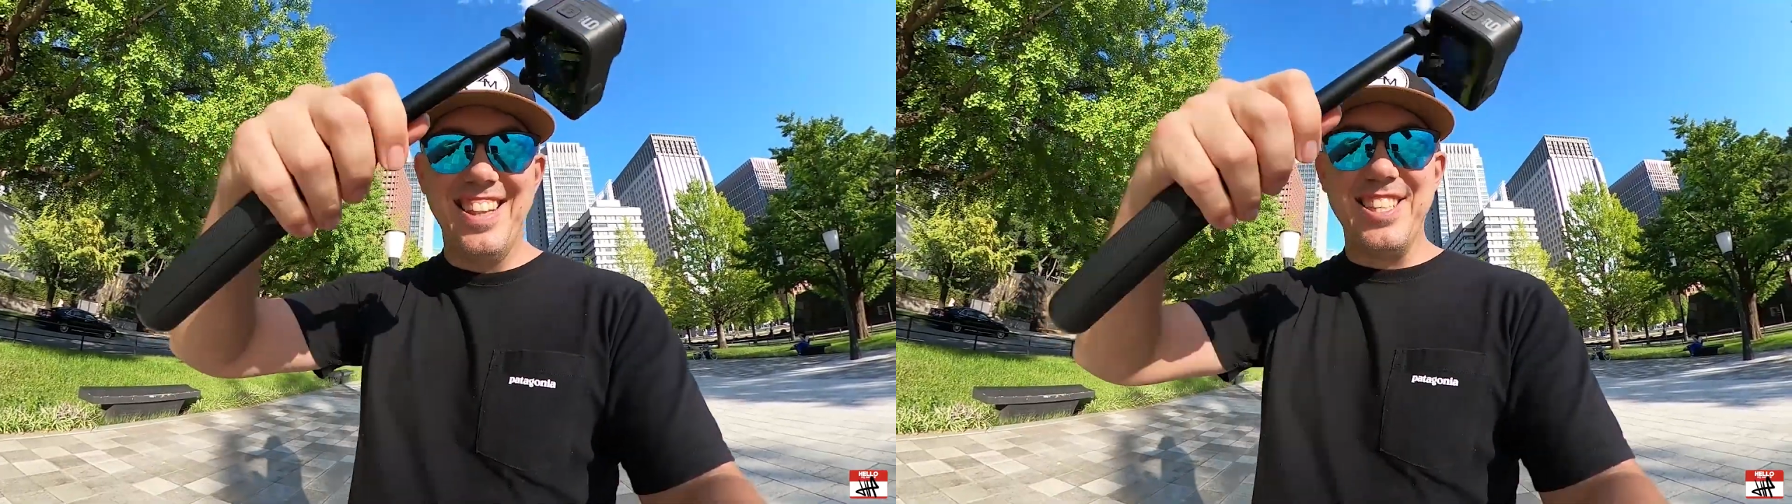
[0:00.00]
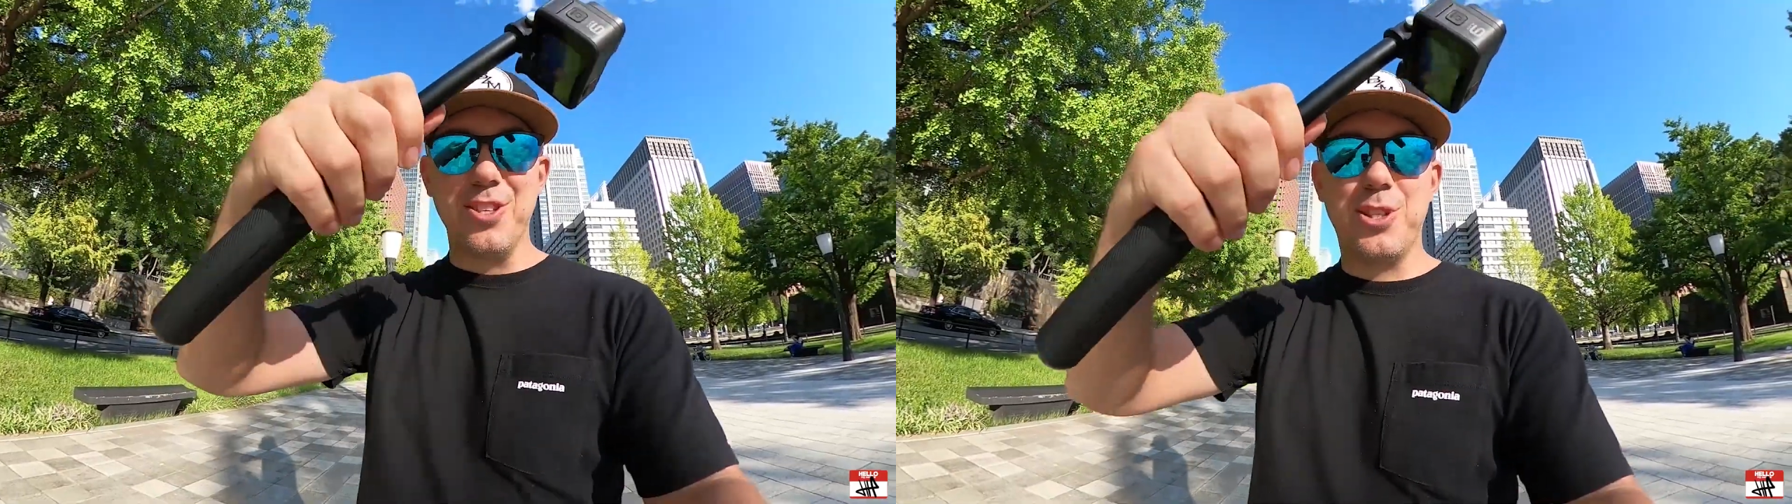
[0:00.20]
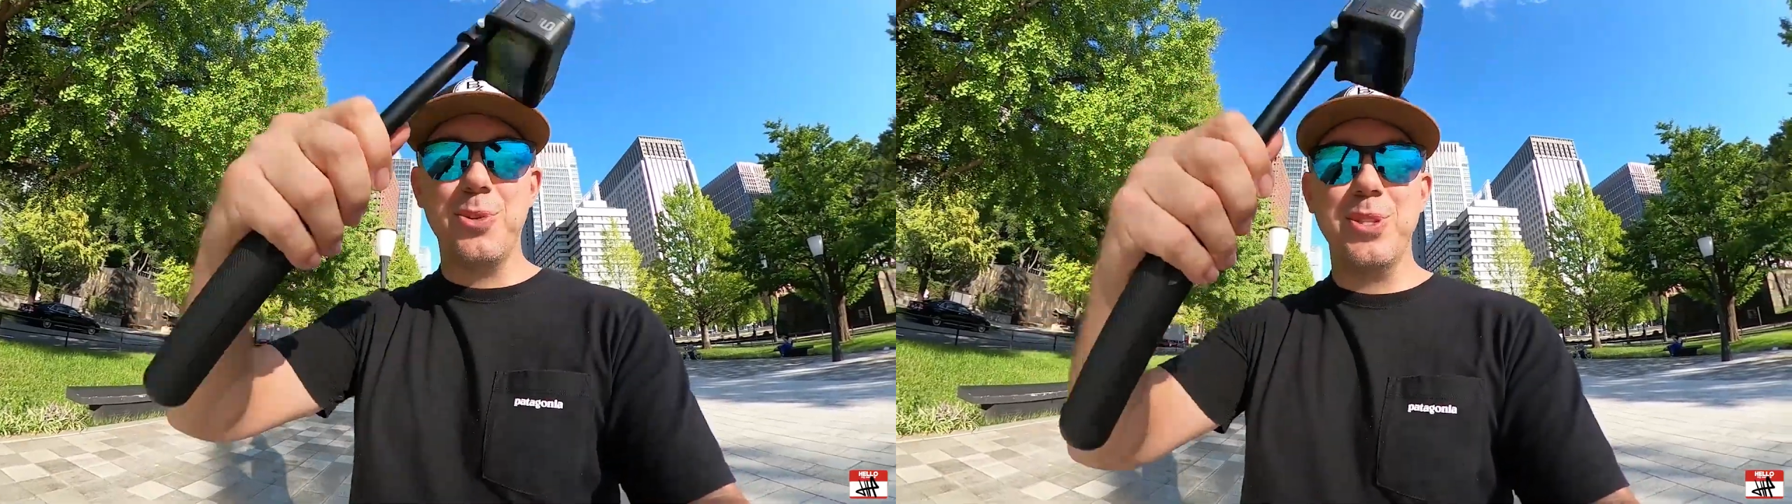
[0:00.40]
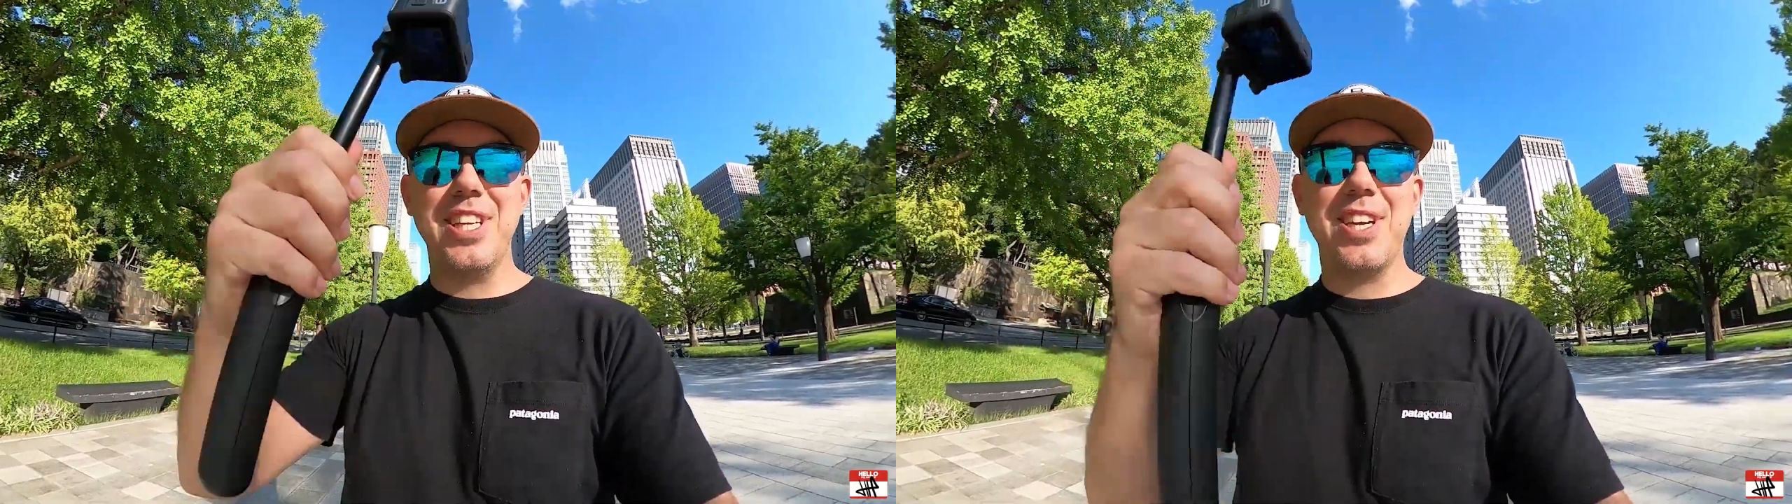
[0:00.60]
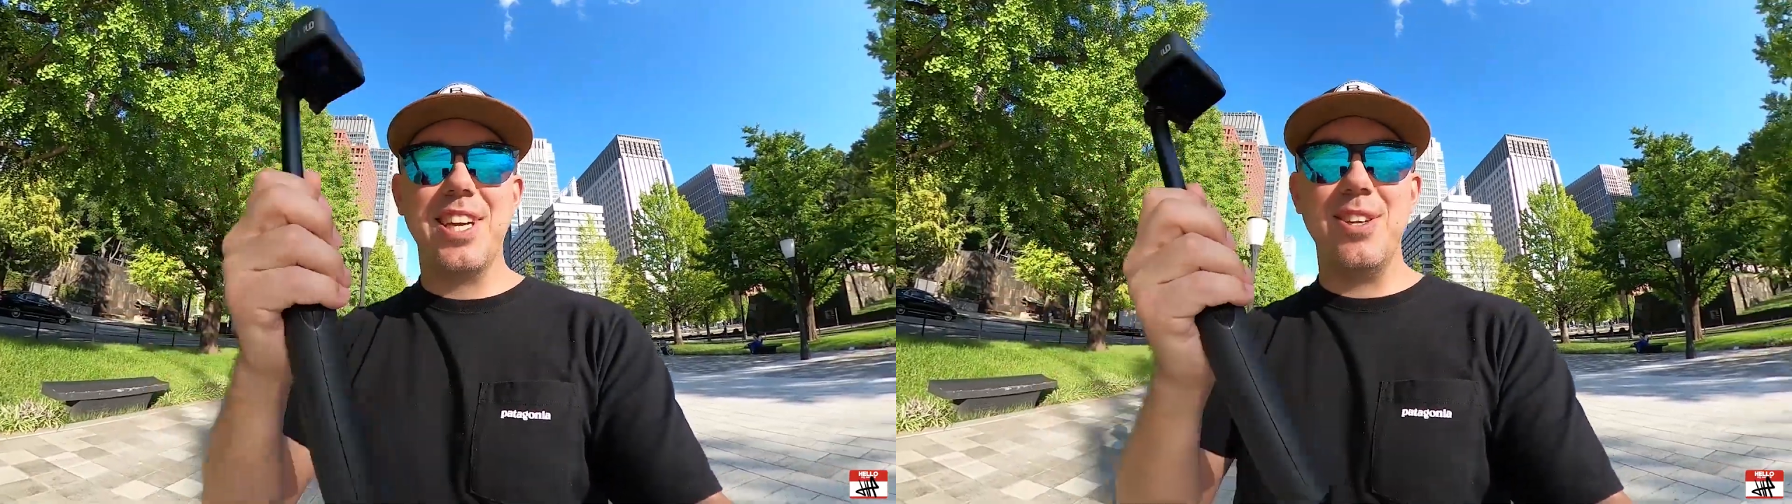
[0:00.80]
These little tools
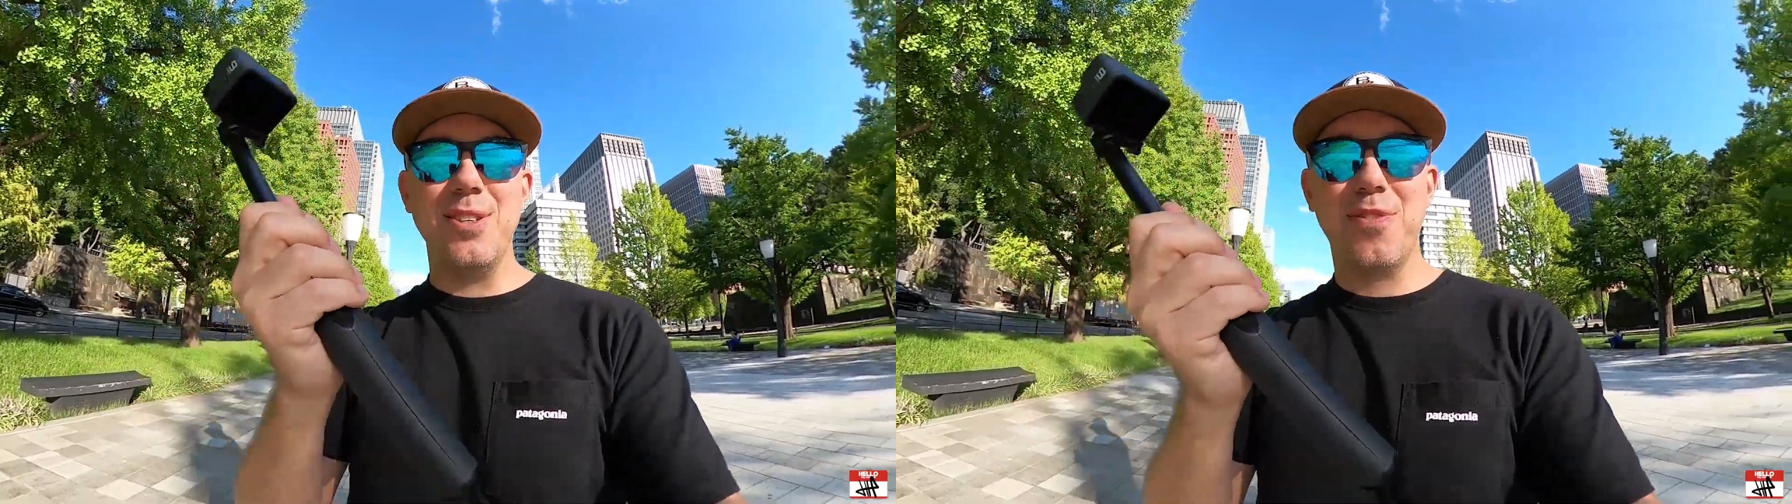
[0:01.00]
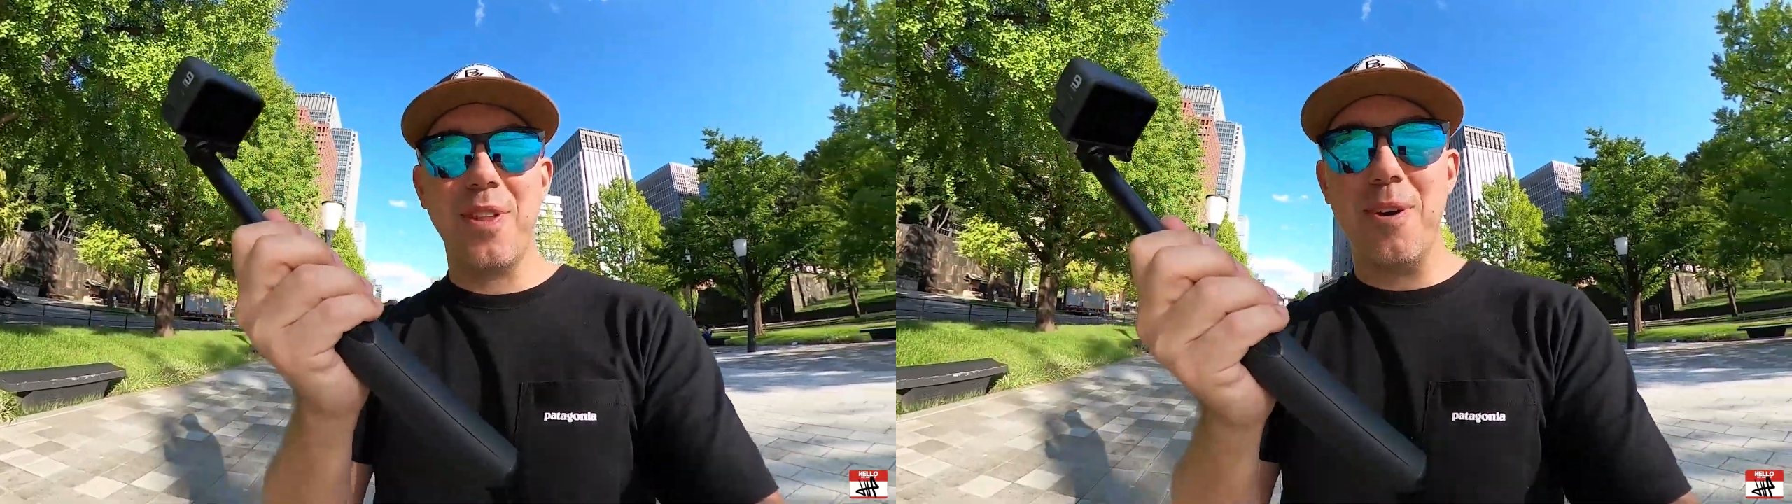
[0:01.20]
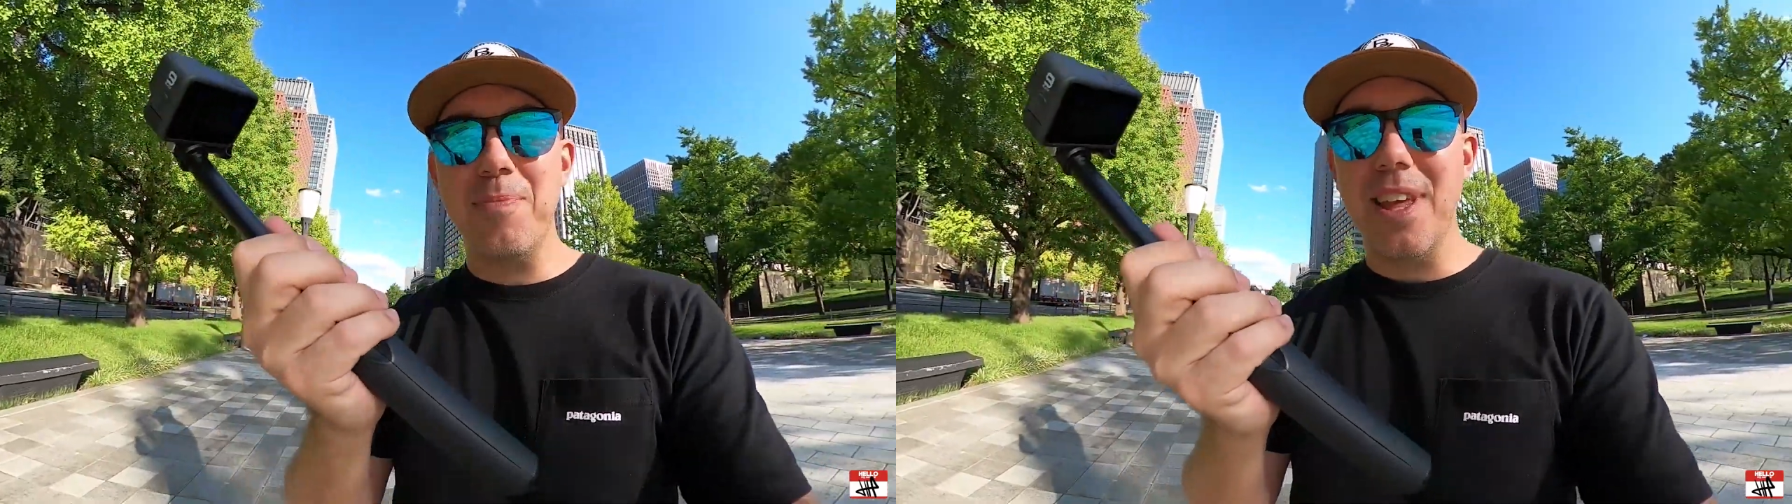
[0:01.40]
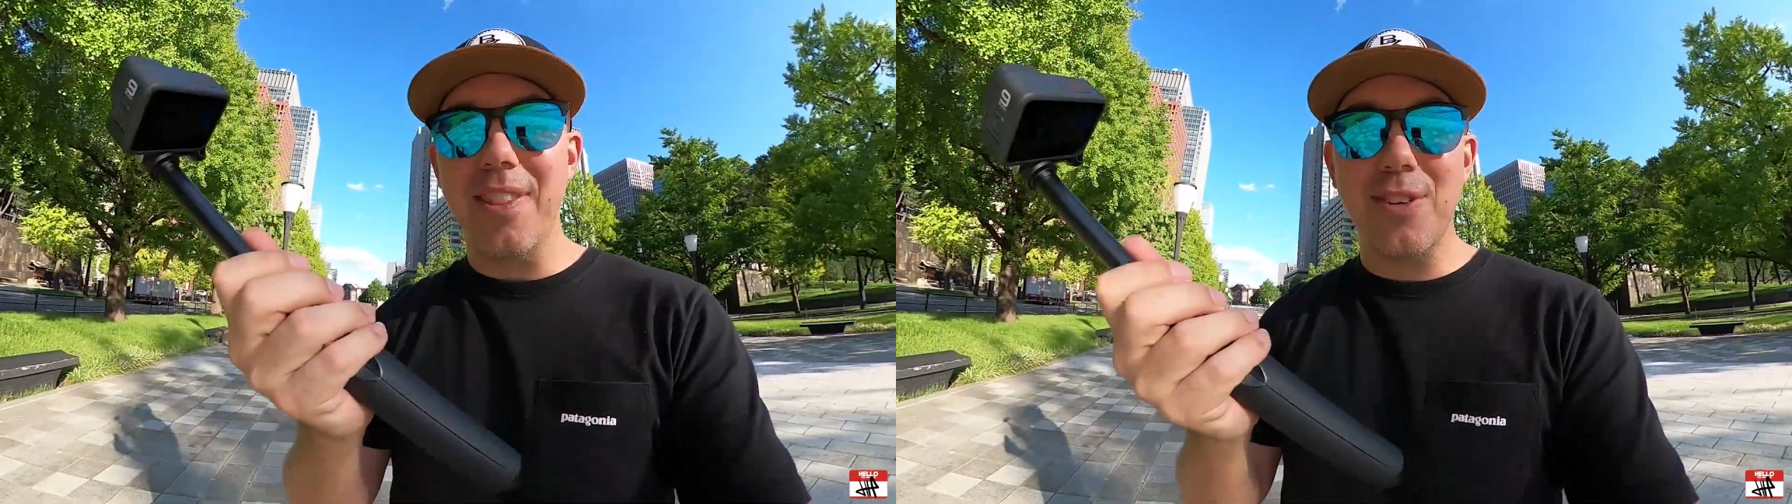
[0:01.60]
that you can use for them.